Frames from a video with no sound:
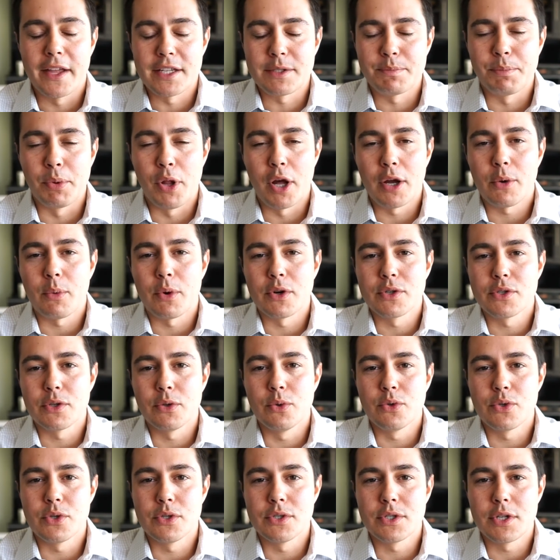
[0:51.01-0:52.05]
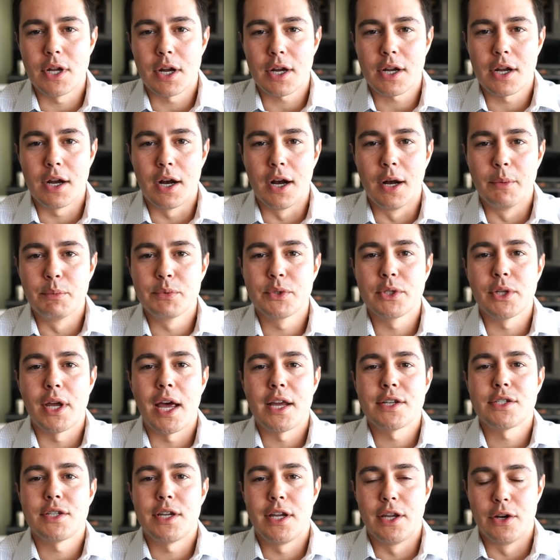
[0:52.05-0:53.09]
That's blockwaresolutions.com
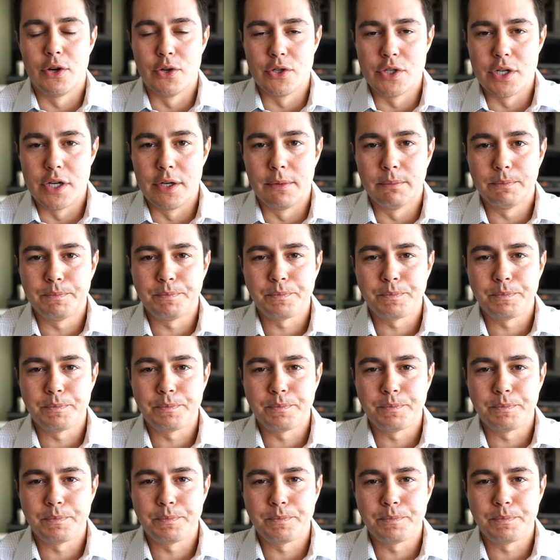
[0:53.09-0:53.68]
slash energy.